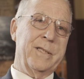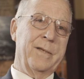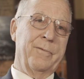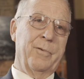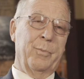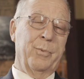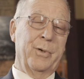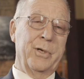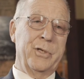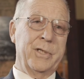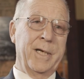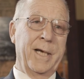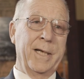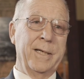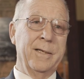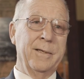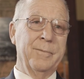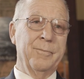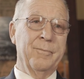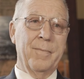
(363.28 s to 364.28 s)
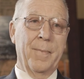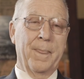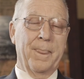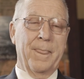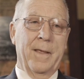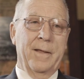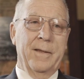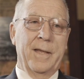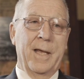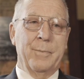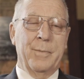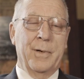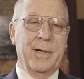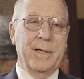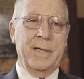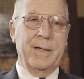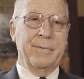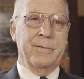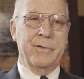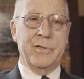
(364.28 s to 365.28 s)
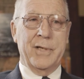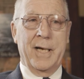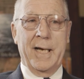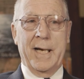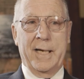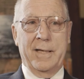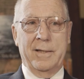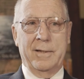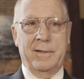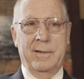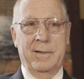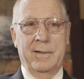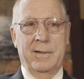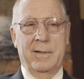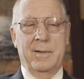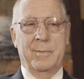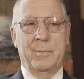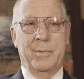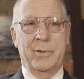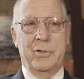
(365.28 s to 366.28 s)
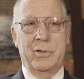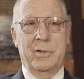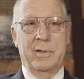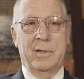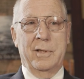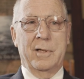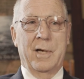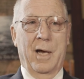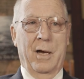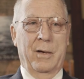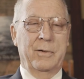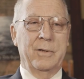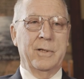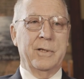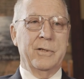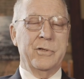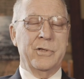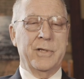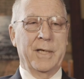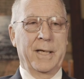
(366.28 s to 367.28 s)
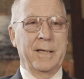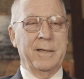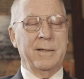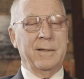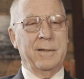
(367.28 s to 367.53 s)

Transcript: they've appreciated it. They might never say it, but you know, you can see it.